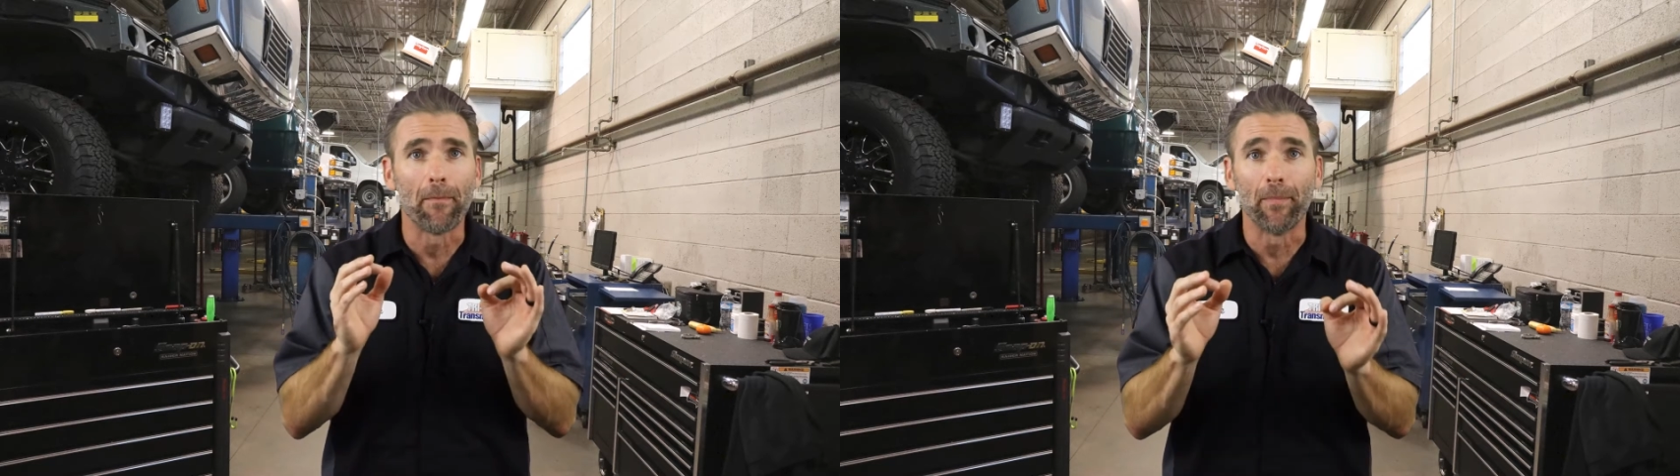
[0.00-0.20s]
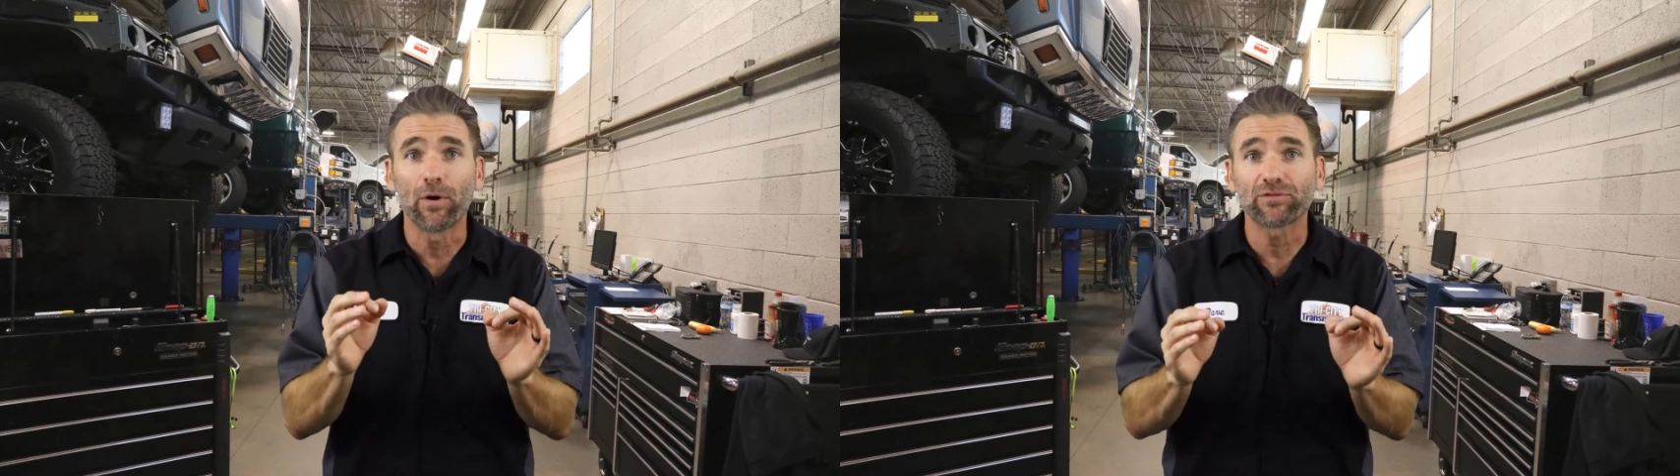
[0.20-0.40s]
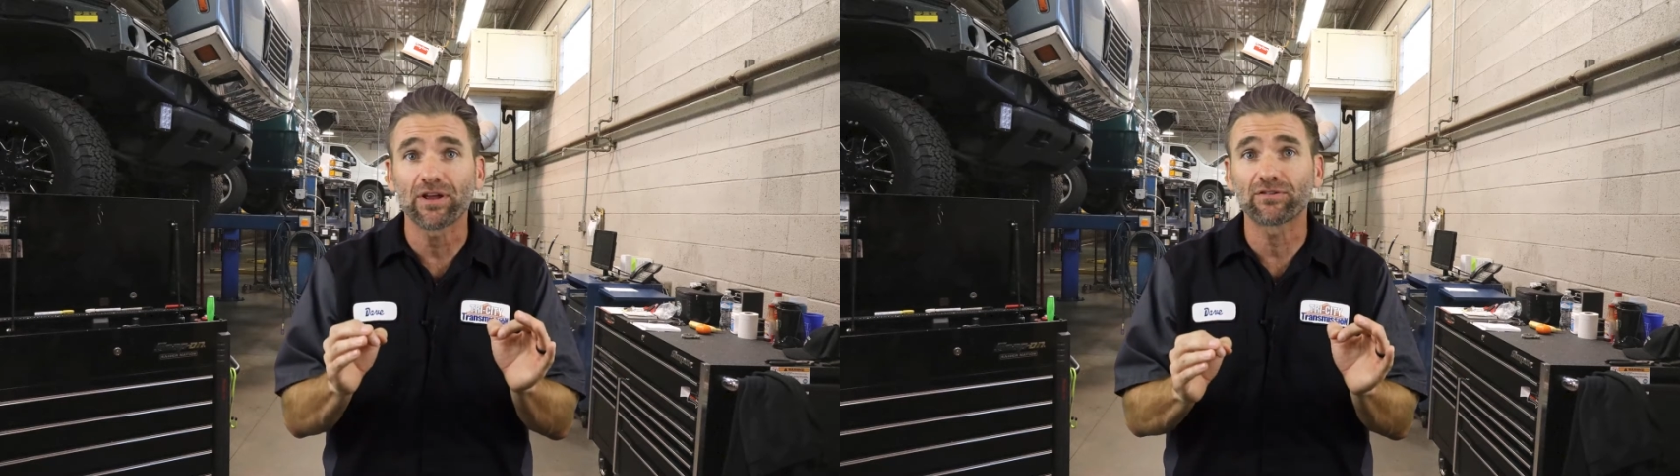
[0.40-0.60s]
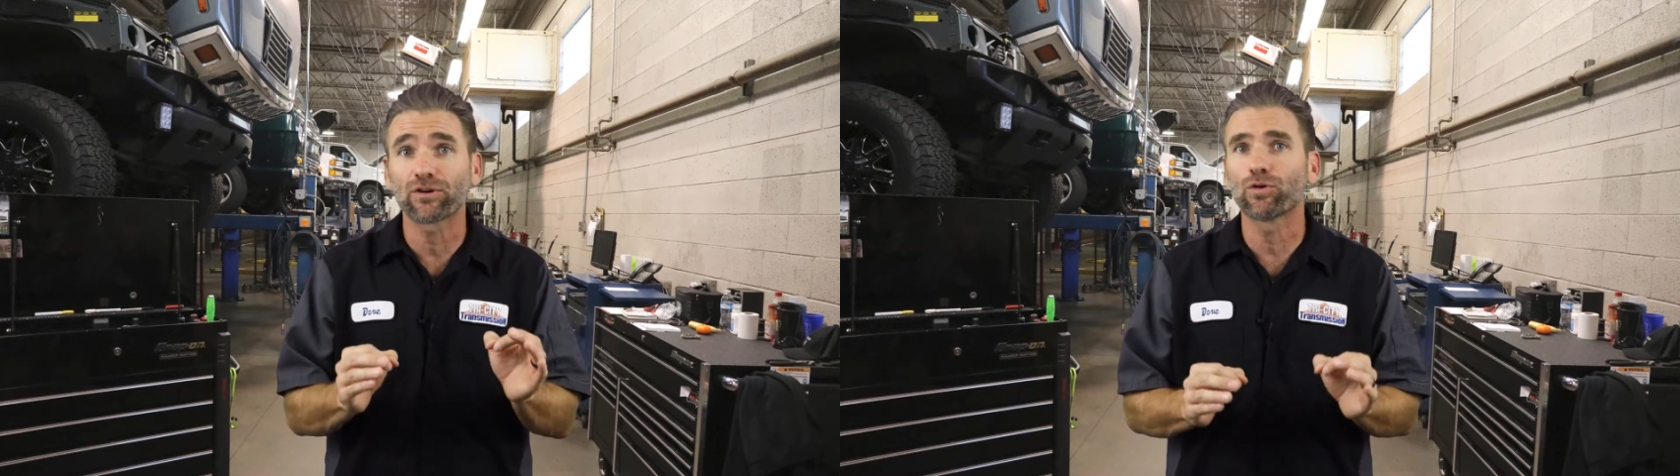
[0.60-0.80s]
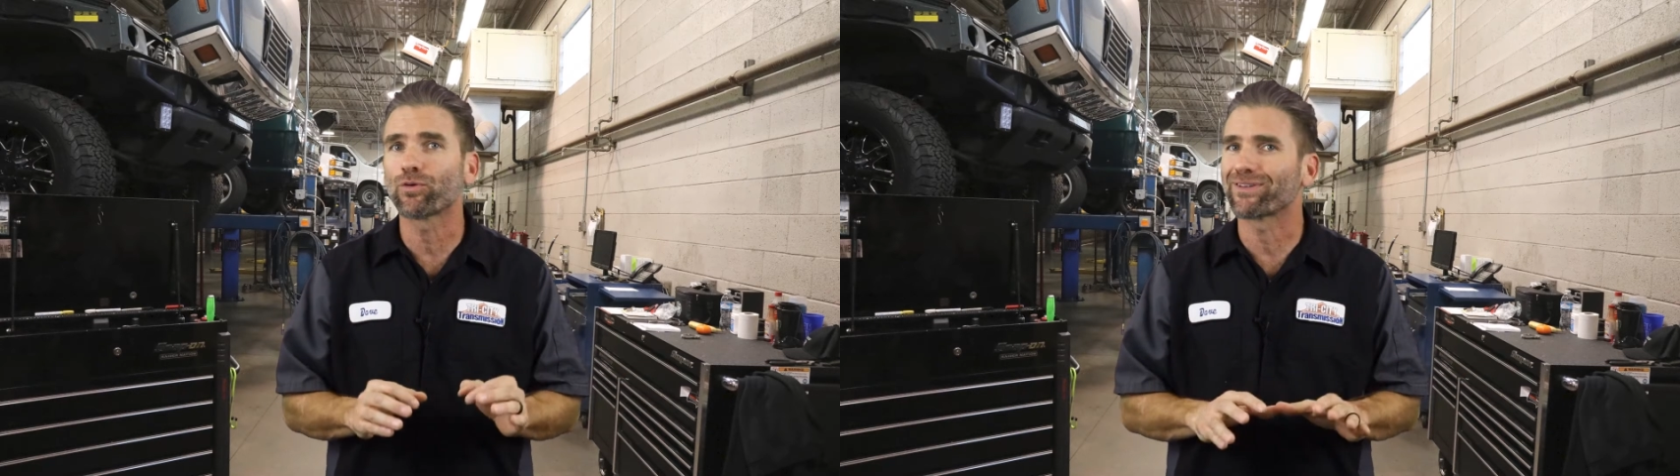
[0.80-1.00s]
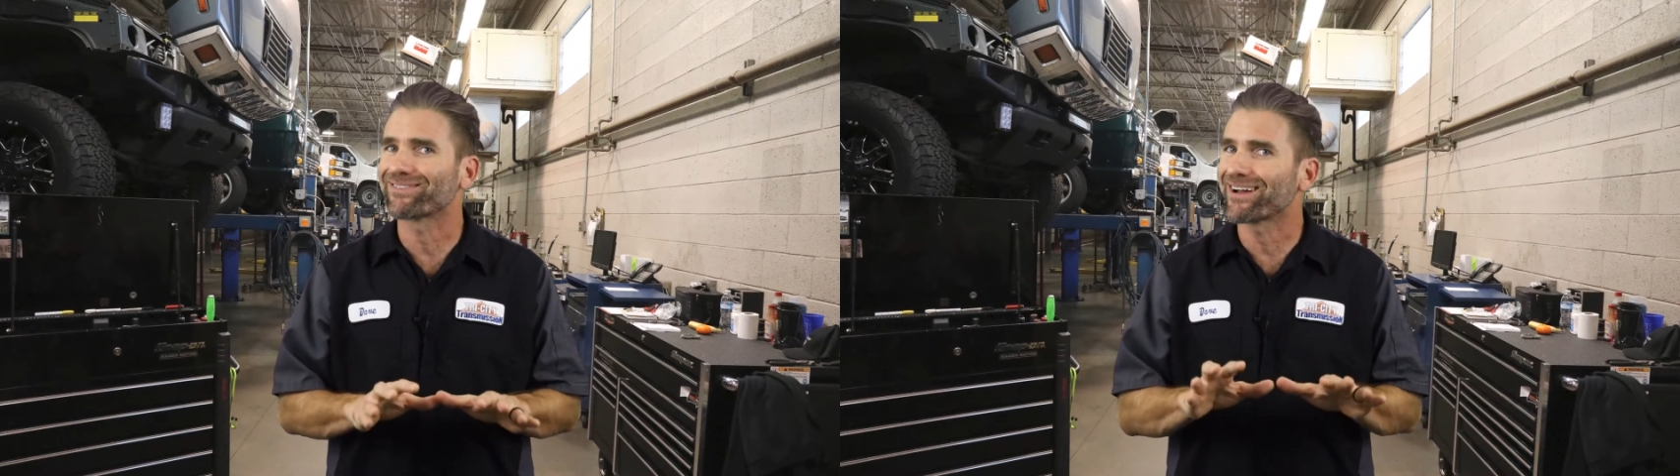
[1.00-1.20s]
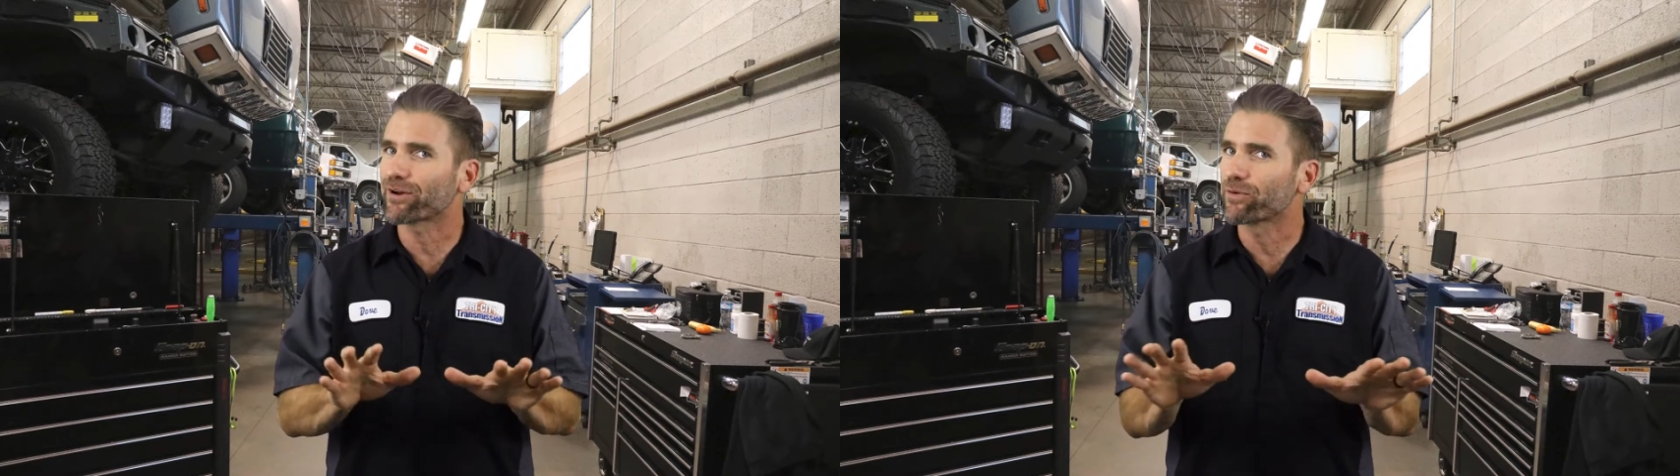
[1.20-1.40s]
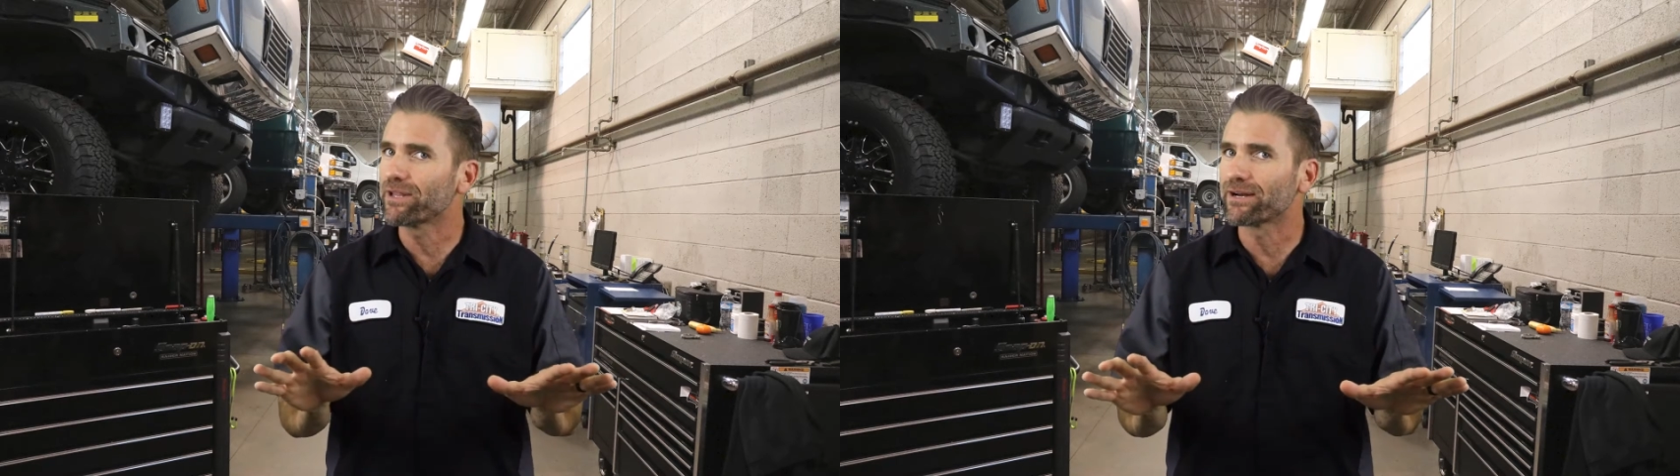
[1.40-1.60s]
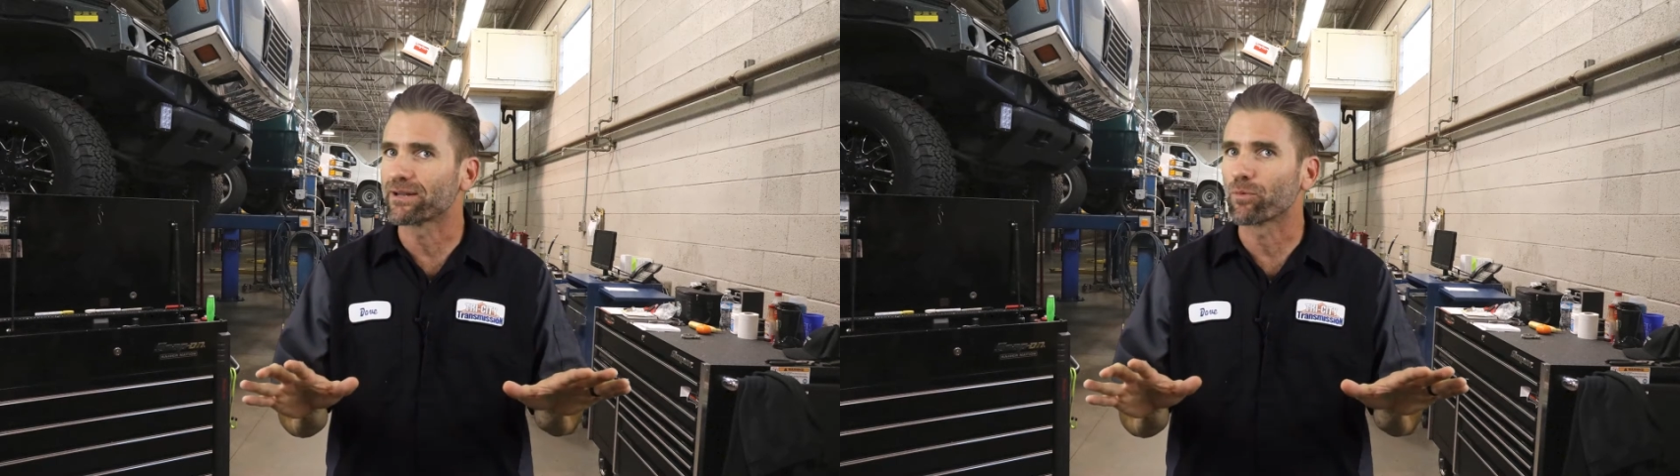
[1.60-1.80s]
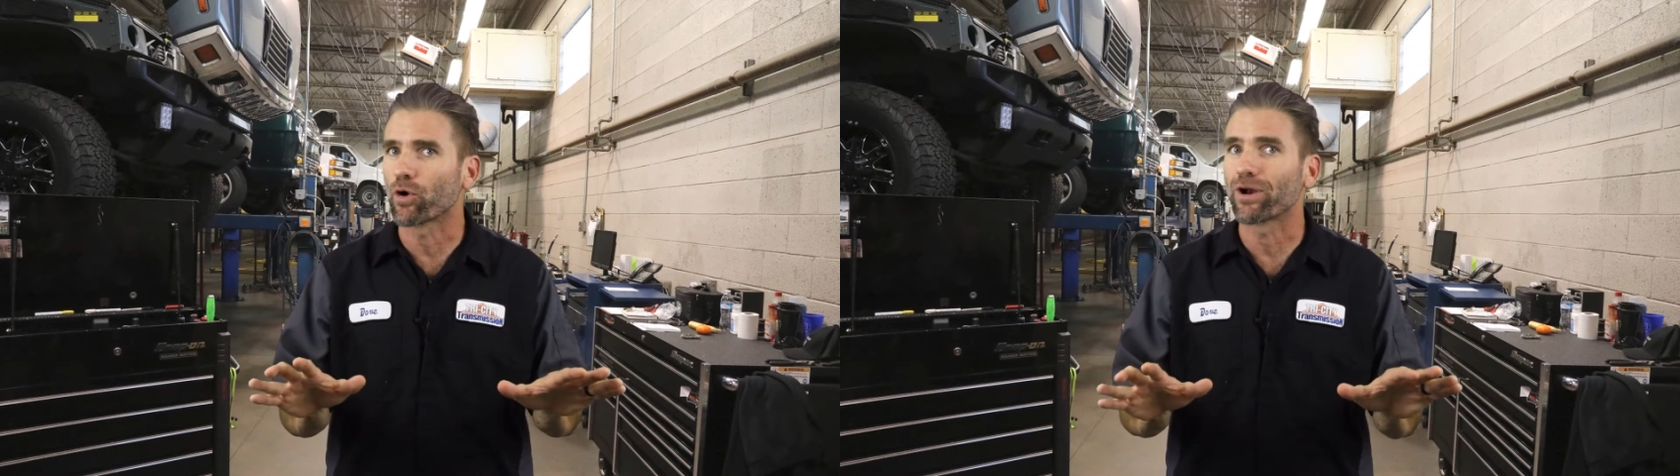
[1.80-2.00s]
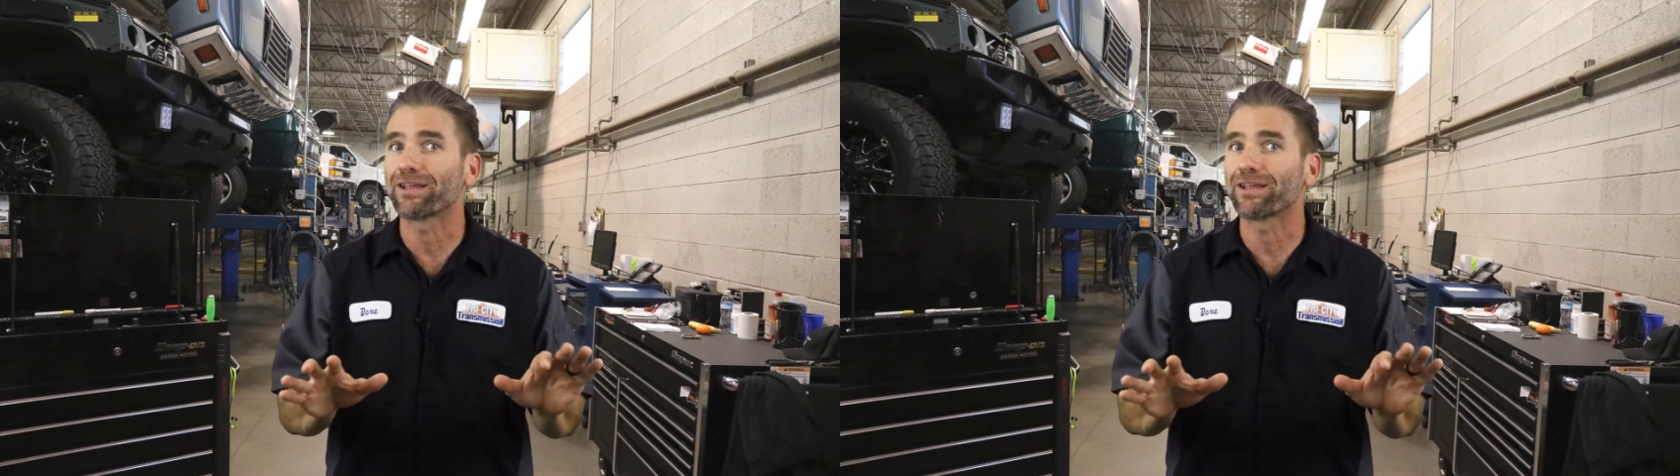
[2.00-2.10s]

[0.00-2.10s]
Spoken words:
Most engine coolant is not green anymore.